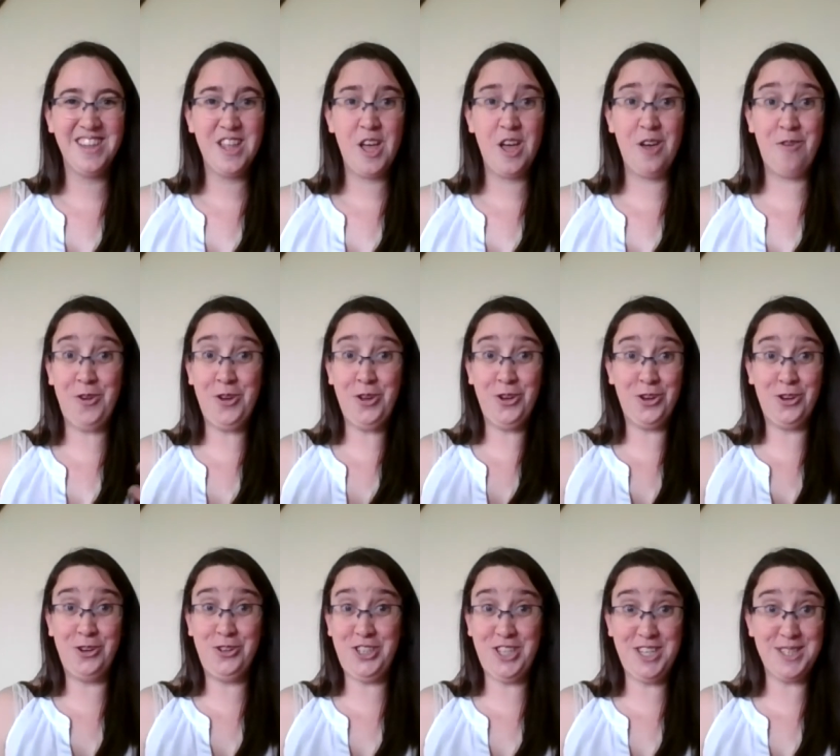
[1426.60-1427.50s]
If you
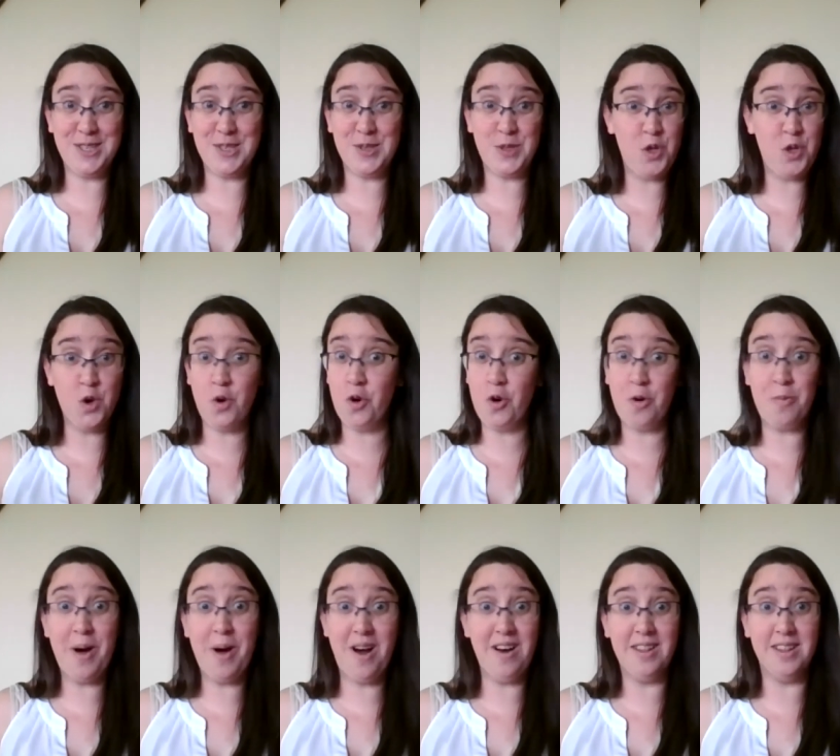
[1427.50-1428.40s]
know Jesus, you're a
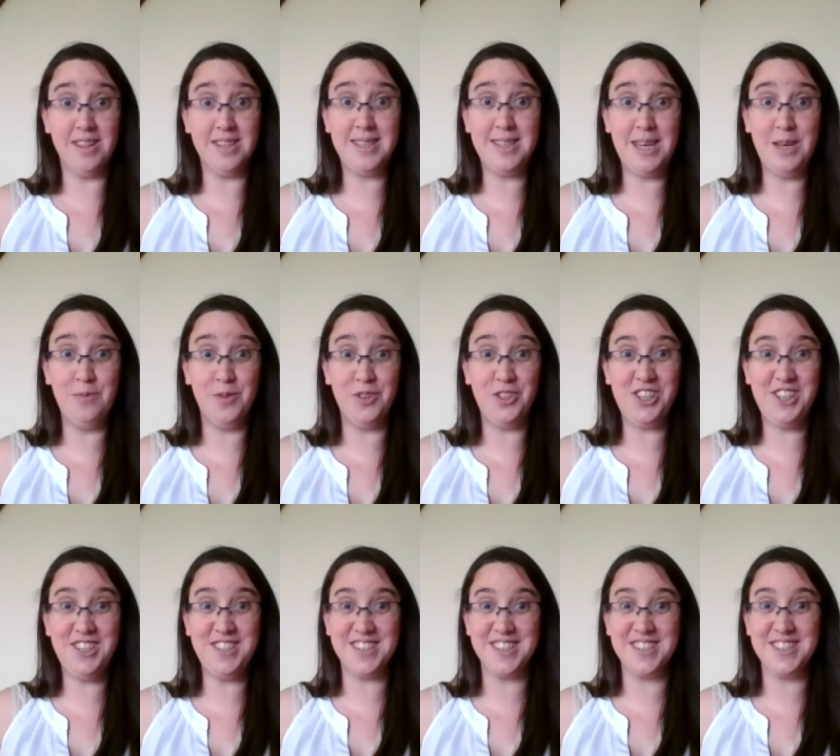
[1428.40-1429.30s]
part of the team with
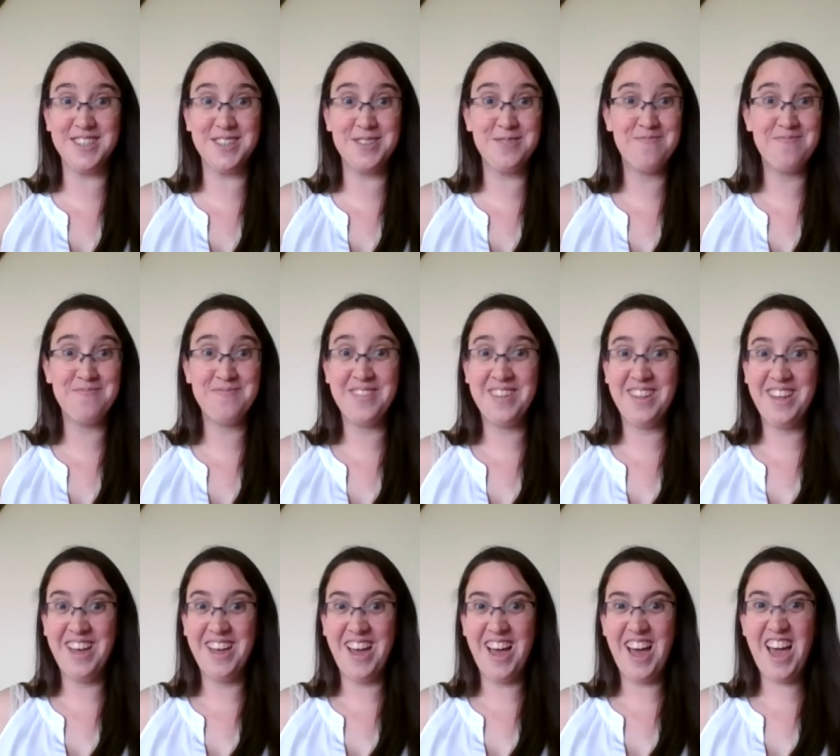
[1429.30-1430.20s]
Jesus.
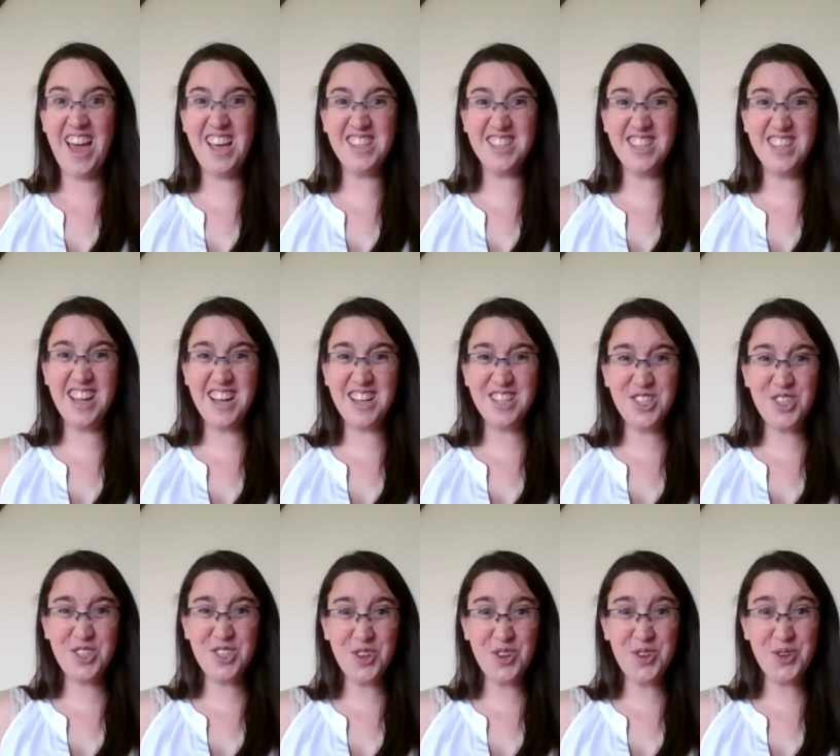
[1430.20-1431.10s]
Isn't that
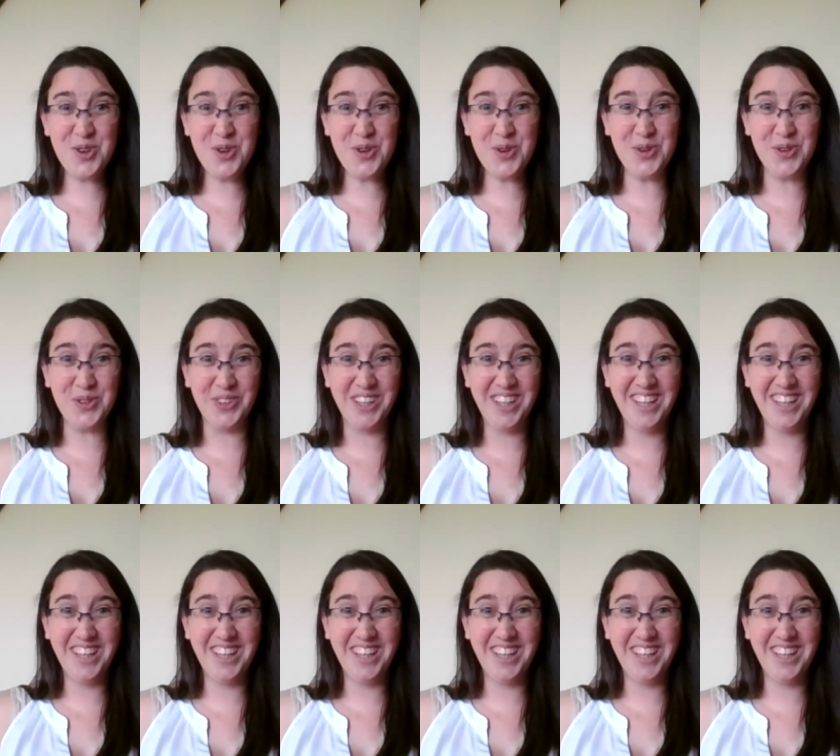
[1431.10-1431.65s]
so cool?